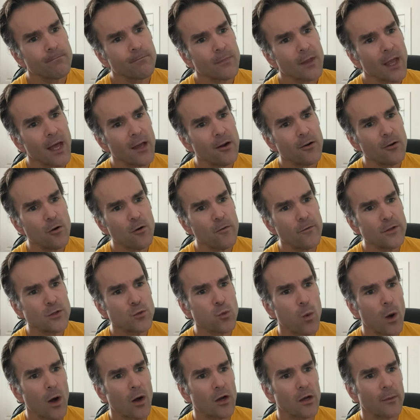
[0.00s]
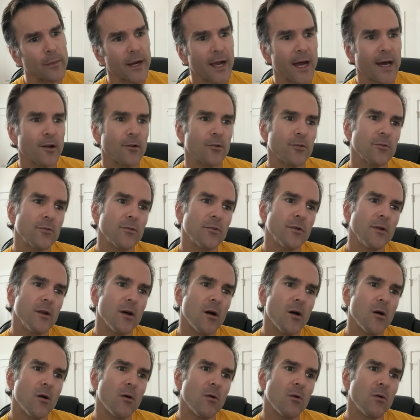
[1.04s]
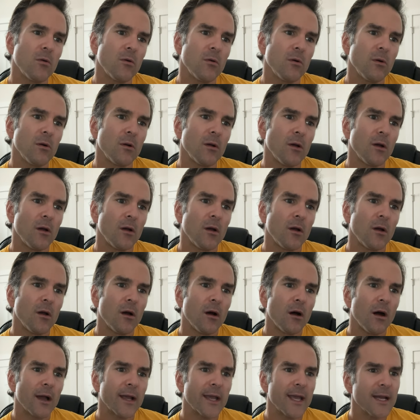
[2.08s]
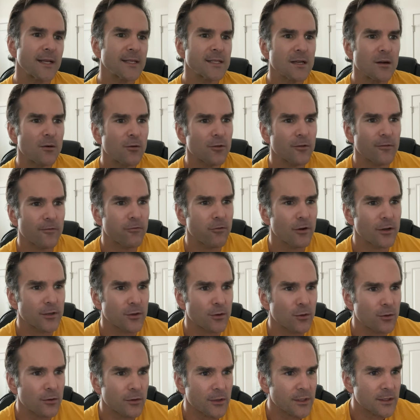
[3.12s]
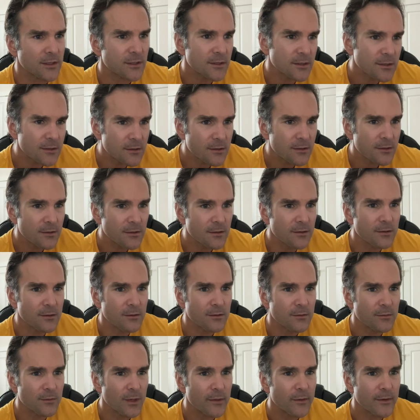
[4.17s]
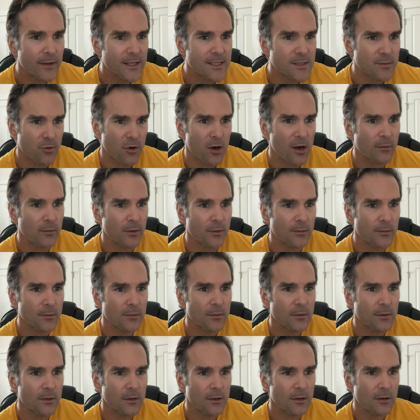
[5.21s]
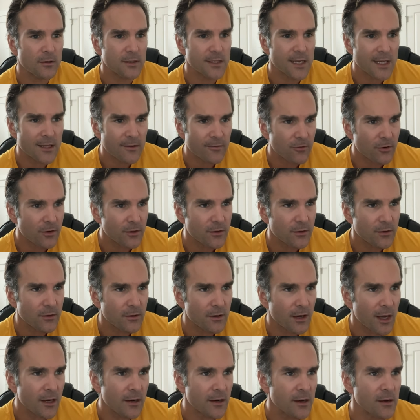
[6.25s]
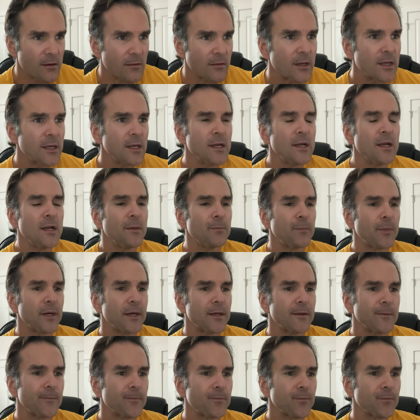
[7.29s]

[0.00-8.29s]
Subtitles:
I don't know if it's welcoming. I don't know. I can't tell where the front door is. Maybe that's a problem. Or is that the front door? I don't know. But